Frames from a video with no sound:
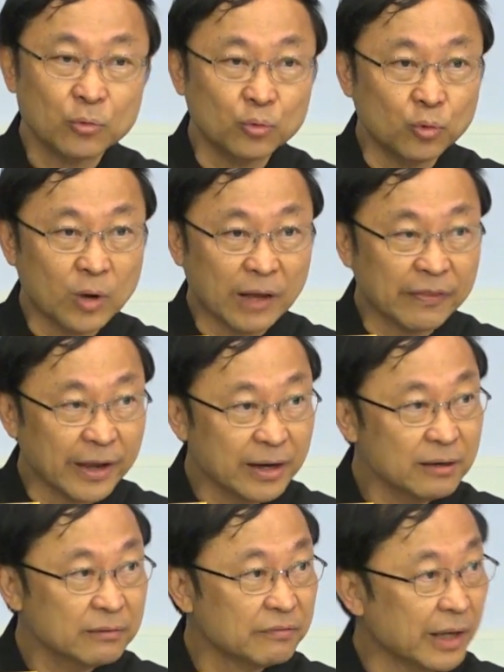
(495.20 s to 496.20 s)
Who are
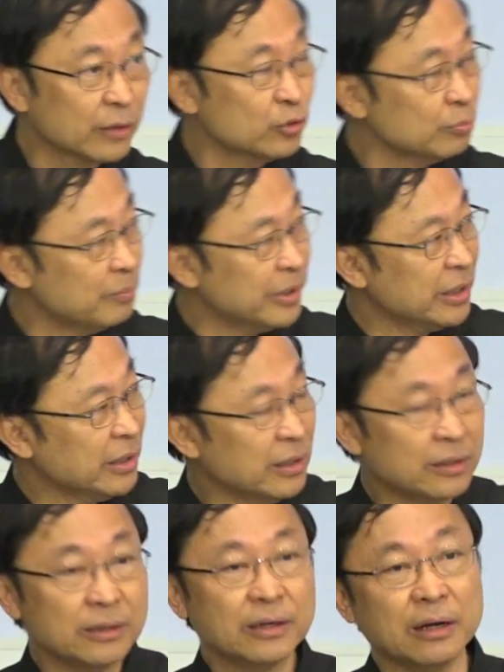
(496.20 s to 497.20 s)
they? They could
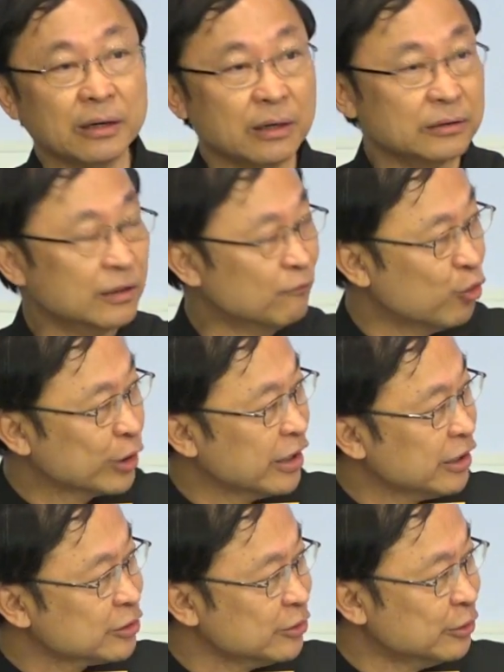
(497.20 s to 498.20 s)
be the
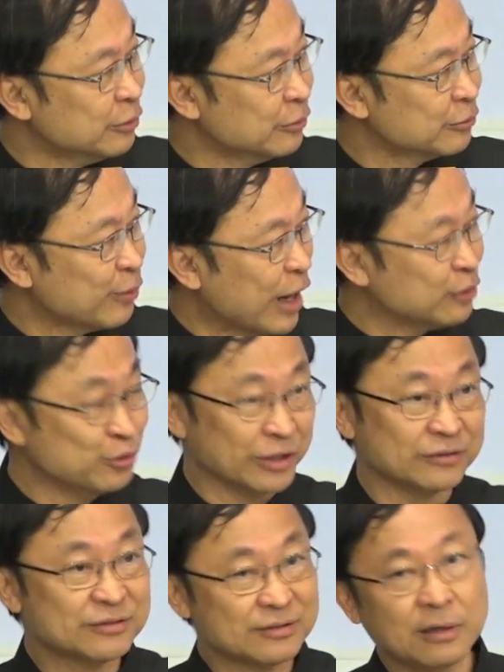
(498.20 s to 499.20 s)
vocational
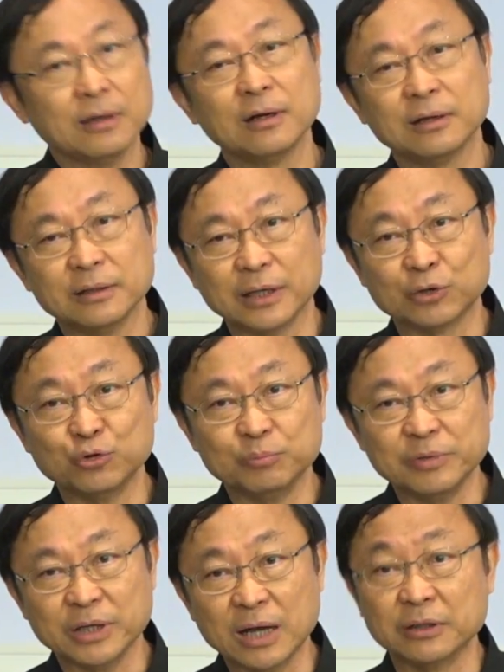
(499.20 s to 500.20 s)
graduates. They could
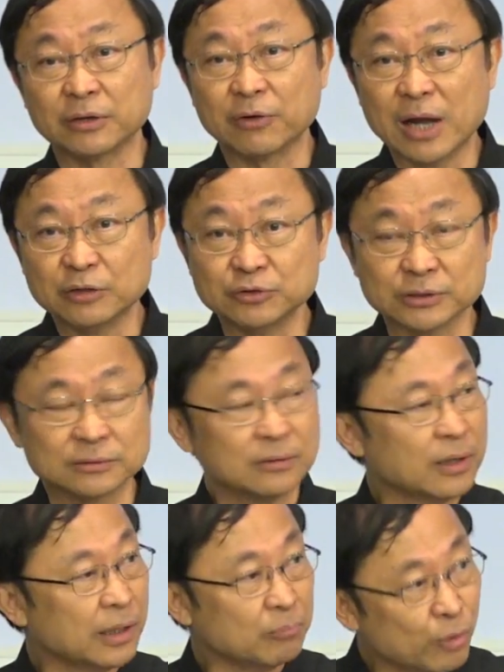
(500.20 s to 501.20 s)
be undergraduates,
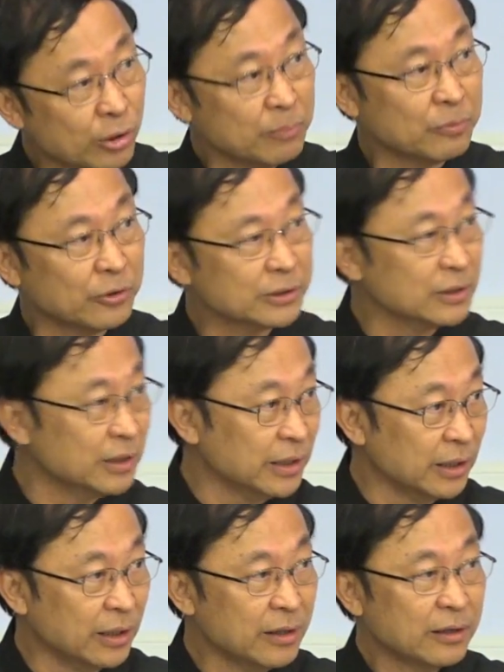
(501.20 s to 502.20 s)
and more
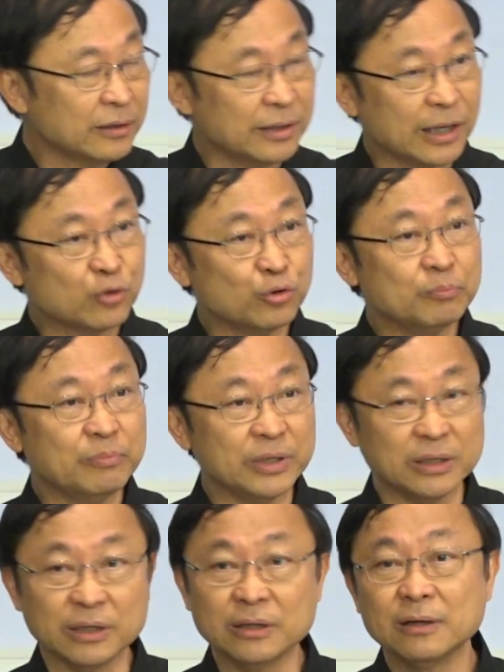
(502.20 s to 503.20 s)
importantly, they could
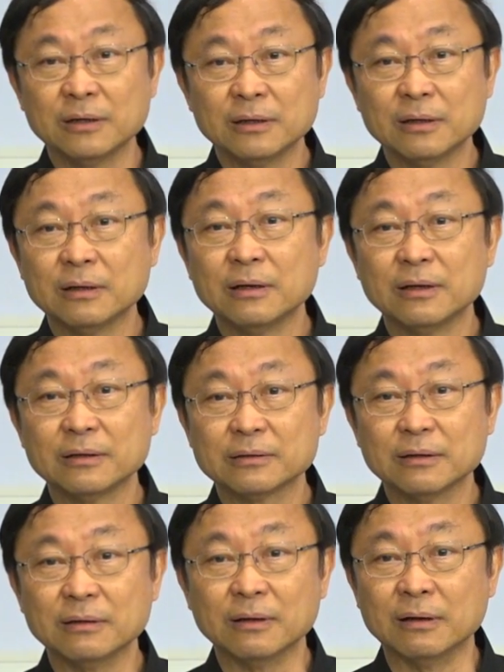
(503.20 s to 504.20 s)
be
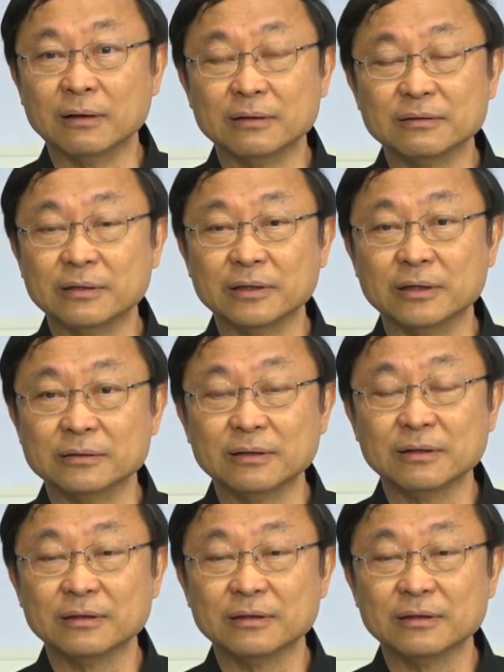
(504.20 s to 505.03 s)
the